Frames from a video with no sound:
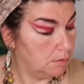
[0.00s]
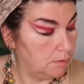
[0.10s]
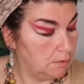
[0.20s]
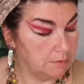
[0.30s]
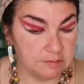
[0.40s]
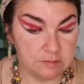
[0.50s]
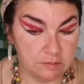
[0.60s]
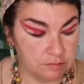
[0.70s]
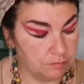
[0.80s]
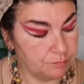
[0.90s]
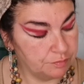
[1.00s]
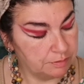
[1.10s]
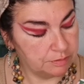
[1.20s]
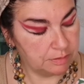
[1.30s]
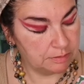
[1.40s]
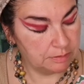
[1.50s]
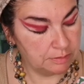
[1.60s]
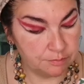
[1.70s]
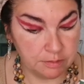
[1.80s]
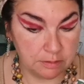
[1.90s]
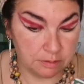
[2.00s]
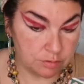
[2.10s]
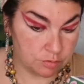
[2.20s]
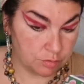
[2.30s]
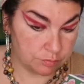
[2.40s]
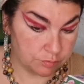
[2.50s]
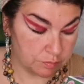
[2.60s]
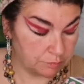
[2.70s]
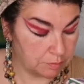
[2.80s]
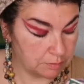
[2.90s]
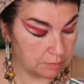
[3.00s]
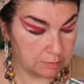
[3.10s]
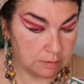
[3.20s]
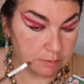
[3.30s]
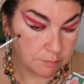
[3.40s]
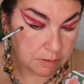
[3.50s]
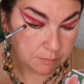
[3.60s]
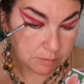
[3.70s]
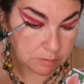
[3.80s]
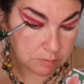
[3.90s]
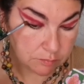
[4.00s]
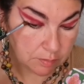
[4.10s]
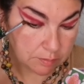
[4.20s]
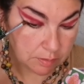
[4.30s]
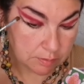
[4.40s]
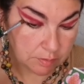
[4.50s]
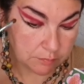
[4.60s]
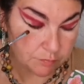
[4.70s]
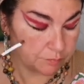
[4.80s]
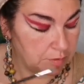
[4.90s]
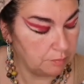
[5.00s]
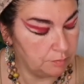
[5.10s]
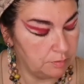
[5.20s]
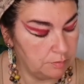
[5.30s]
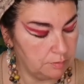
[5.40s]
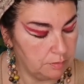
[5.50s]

Yeah, this is also pretty shade. I'm really drawn to something like that. Maybe this one, and then from down there.